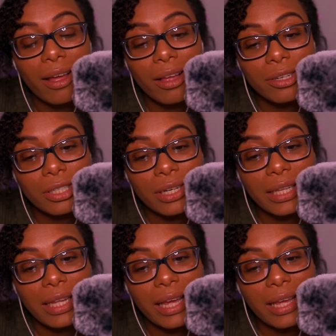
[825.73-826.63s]

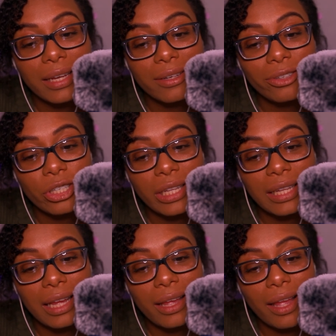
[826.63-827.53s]
Australia,
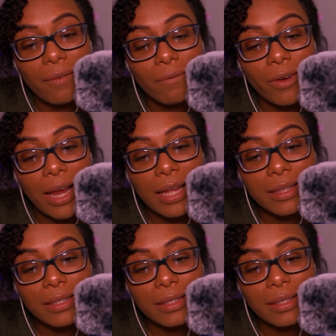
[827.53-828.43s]
Chile,
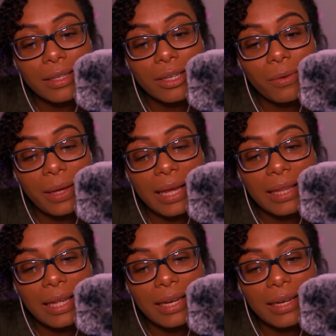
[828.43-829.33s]
France, New
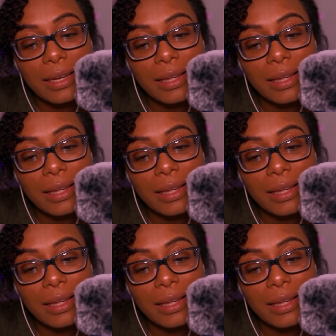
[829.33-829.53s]
England,